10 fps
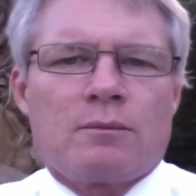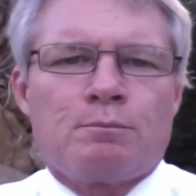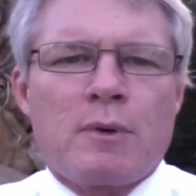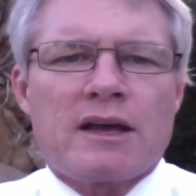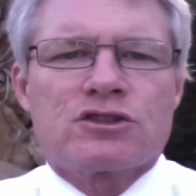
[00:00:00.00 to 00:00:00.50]

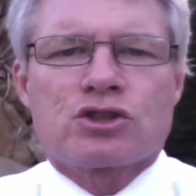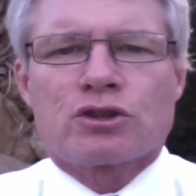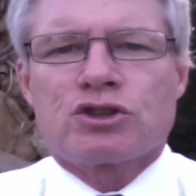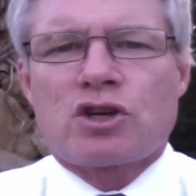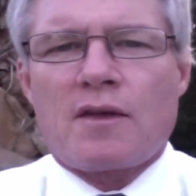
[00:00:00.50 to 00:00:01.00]
make
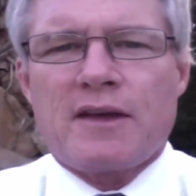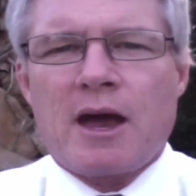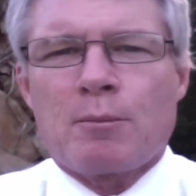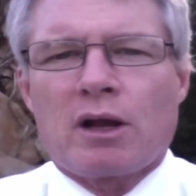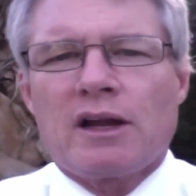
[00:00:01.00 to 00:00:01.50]
searches on the
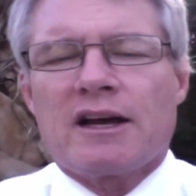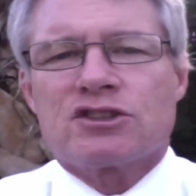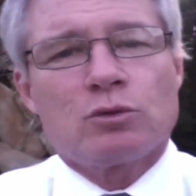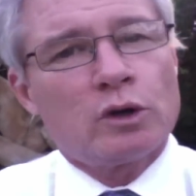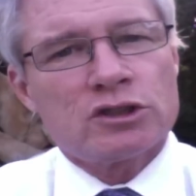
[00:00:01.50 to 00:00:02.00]

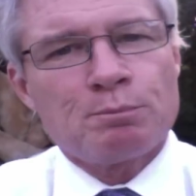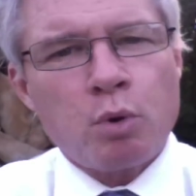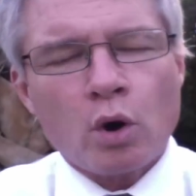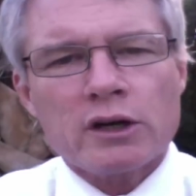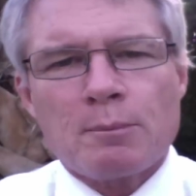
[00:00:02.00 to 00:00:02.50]
MLS. And what's
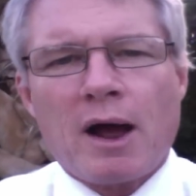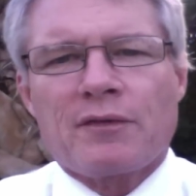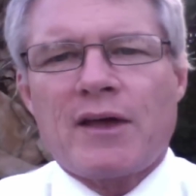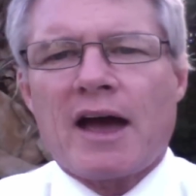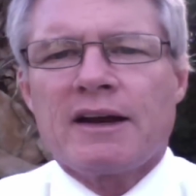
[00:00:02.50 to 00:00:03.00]
important
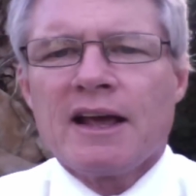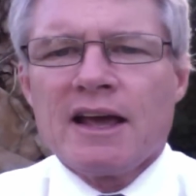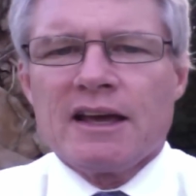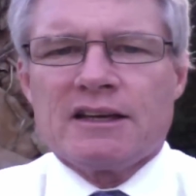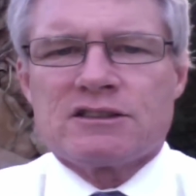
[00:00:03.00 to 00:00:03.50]
about that
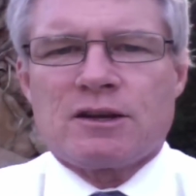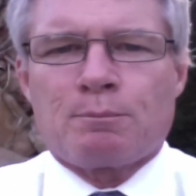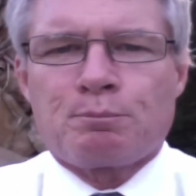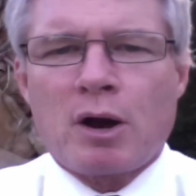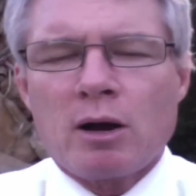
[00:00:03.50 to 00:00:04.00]
is the
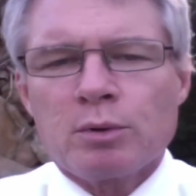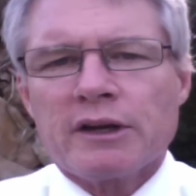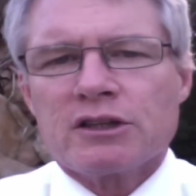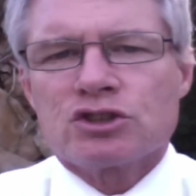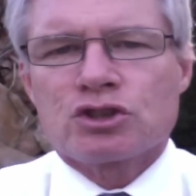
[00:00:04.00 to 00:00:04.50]

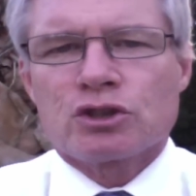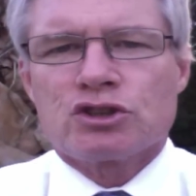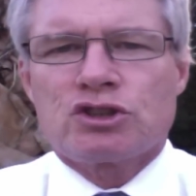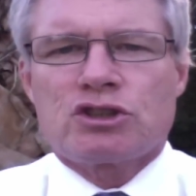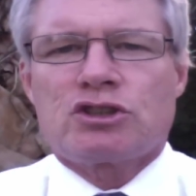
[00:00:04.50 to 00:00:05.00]
public
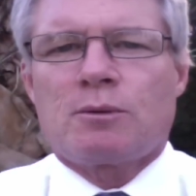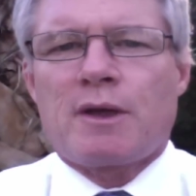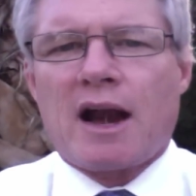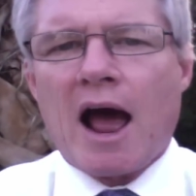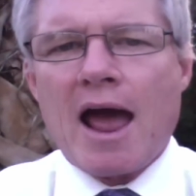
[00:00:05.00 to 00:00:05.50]
search system
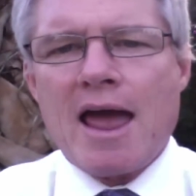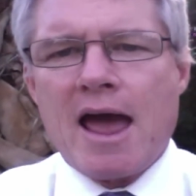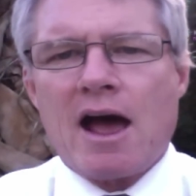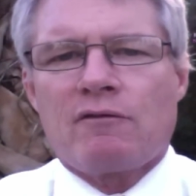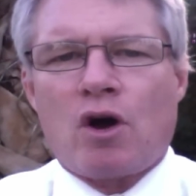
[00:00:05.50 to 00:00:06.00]
that I
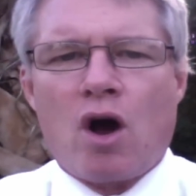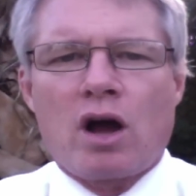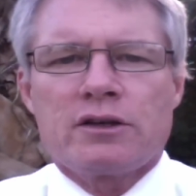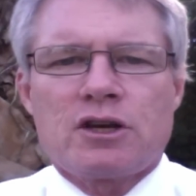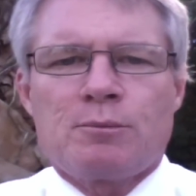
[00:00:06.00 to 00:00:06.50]
have
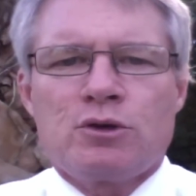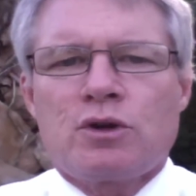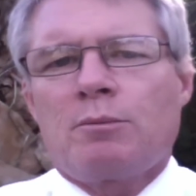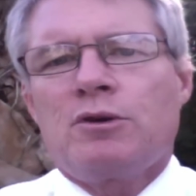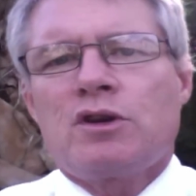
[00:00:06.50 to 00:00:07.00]
on
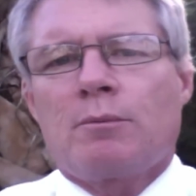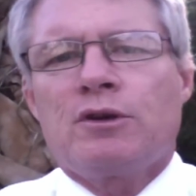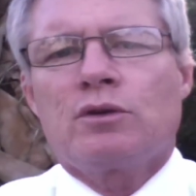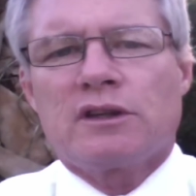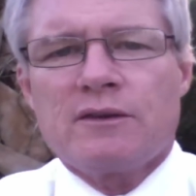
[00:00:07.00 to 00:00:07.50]

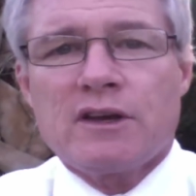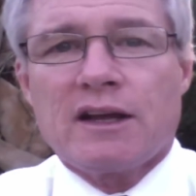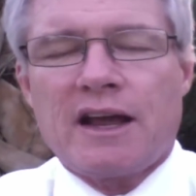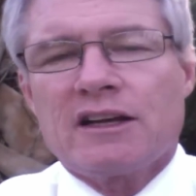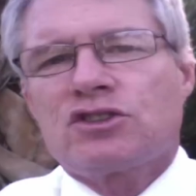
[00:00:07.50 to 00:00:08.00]

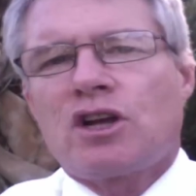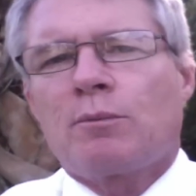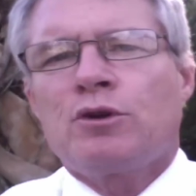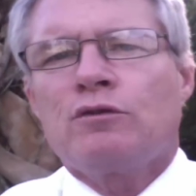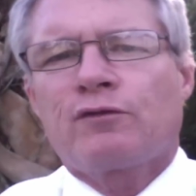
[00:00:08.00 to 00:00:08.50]

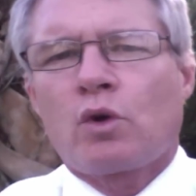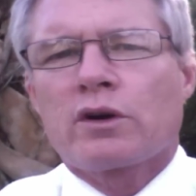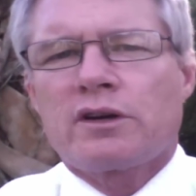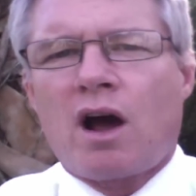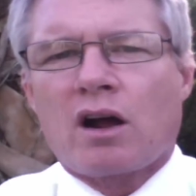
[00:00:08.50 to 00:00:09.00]

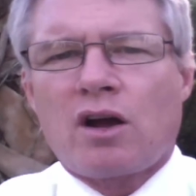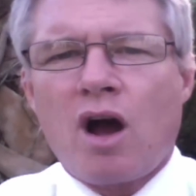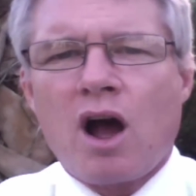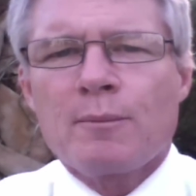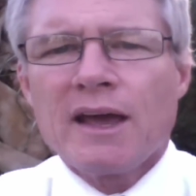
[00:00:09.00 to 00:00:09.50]

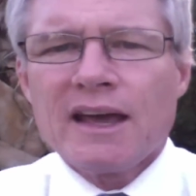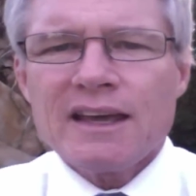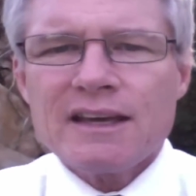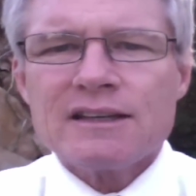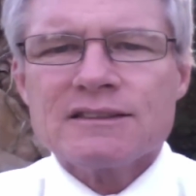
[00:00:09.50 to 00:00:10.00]
www.livinginswflorida.com
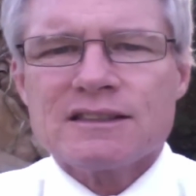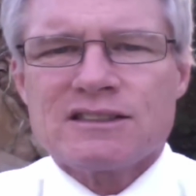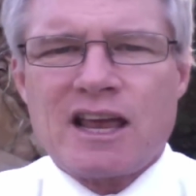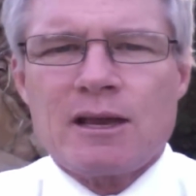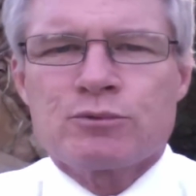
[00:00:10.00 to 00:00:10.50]
is the
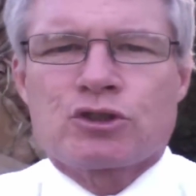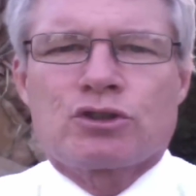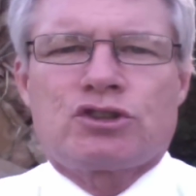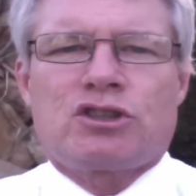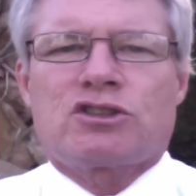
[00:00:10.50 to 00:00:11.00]
same
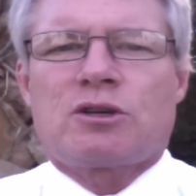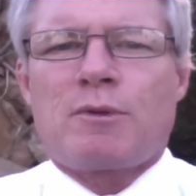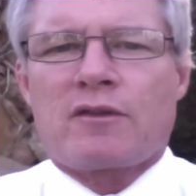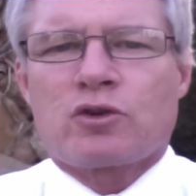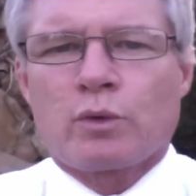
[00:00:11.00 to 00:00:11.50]
search system
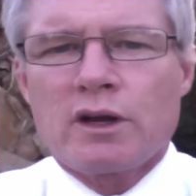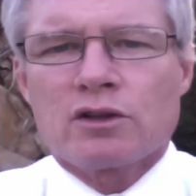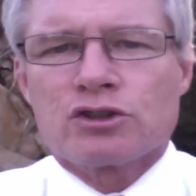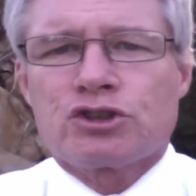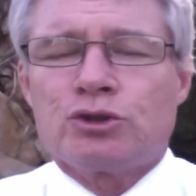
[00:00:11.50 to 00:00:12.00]
that the
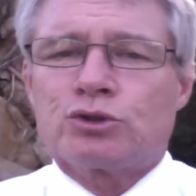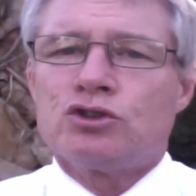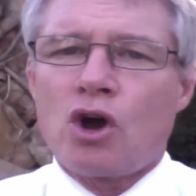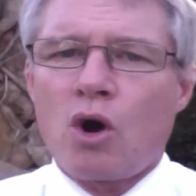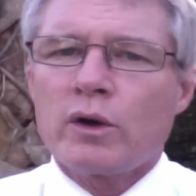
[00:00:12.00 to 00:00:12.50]
realtors use.
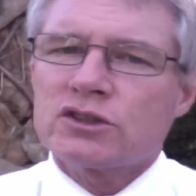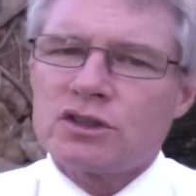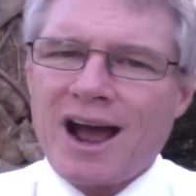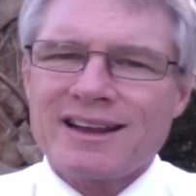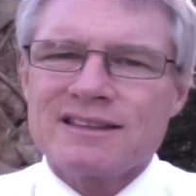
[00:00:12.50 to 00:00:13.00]
No, it's
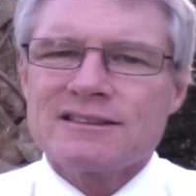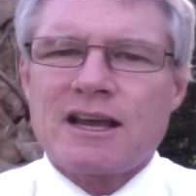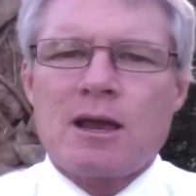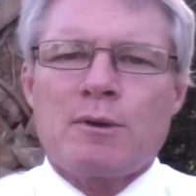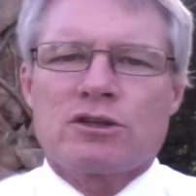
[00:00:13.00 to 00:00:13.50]
not the
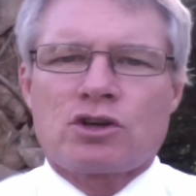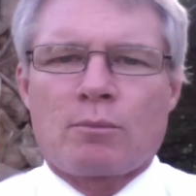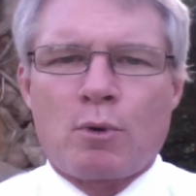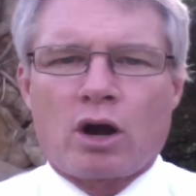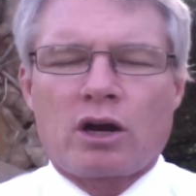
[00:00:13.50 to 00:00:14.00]
same as
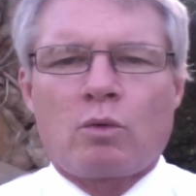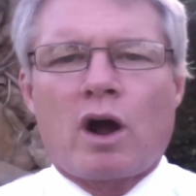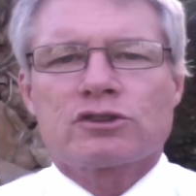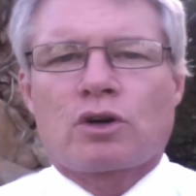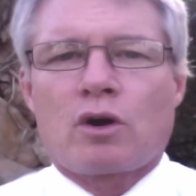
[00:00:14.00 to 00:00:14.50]
our Market Watch or